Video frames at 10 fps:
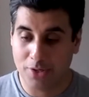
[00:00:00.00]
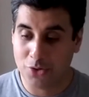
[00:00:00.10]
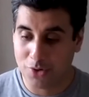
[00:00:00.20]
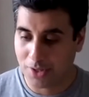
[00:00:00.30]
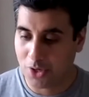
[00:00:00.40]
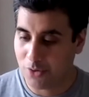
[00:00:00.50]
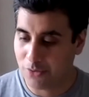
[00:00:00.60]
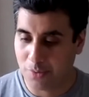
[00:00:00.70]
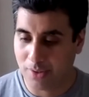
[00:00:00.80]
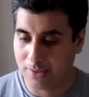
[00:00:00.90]
during the
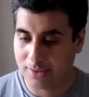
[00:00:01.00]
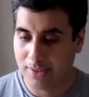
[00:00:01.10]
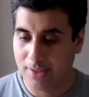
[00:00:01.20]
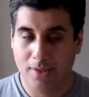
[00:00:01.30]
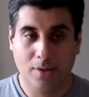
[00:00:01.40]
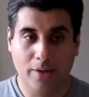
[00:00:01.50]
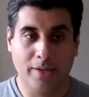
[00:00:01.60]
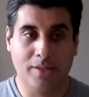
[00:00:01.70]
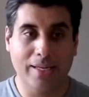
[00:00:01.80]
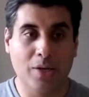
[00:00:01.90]
COVID world,
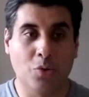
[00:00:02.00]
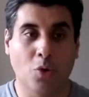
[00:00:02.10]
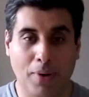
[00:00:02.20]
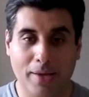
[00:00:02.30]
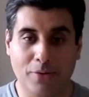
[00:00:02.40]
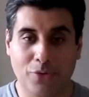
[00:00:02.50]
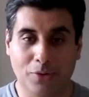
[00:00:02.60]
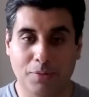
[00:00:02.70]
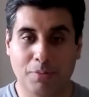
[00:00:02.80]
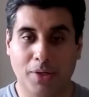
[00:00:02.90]
it's an equal playing
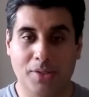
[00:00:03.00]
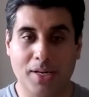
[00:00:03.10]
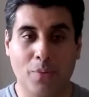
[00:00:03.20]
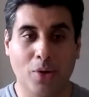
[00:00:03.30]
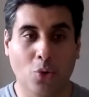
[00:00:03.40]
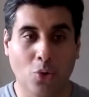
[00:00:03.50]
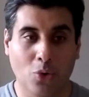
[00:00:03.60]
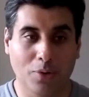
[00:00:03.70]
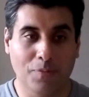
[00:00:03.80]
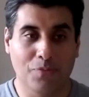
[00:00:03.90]
field, because now we
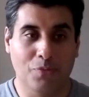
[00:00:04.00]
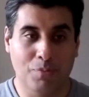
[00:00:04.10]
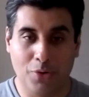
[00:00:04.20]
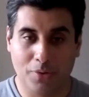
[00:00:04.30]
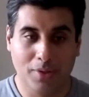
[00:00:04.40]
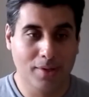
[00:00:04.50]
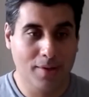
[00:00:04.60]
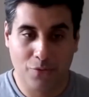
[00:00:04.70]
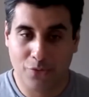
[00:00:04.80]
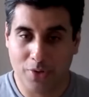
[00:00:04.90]
all, both
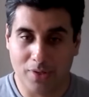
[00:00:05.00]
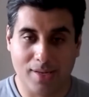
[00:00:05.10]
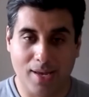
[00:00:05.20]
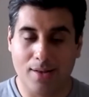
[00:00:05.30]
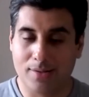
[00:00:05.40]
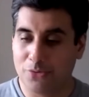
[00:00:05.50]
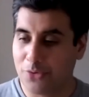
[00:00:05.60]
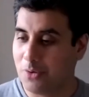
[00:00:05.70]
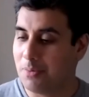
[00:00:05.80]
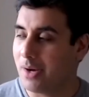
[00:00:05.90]
field sales and
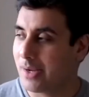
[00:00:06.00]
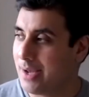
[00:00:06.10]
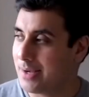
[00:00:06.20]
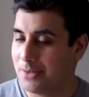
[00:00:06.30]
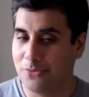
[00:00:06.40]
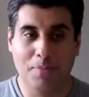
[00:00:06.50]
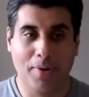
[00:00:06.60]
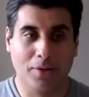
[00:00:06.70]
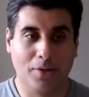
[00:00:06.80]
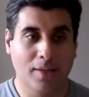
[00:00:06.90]
field market access and field
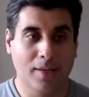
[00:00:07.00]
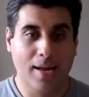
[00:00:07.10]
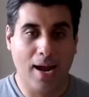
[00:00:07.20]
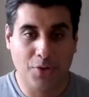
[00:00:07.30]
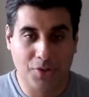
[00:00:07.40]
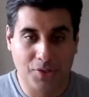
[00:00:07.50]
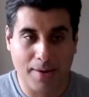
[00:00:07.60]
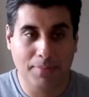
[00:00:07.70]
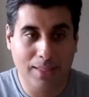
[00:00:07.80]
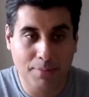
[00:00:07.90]
medical, have the
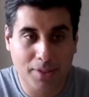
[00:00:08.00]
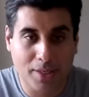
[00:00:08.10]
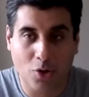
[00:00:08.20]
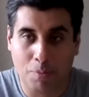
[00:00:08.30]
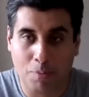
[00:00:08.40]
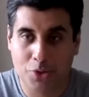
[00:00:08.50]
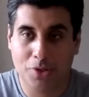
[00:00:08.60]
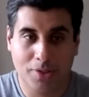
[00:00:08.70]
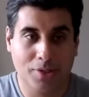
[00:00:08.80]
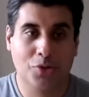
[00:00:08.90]
same limited
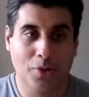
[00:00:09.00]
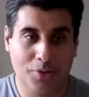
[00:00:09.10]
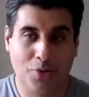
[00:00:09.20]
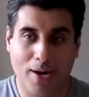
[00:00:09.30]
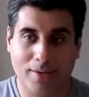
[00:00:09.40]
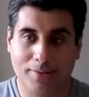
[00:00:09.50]
opportunities to interact.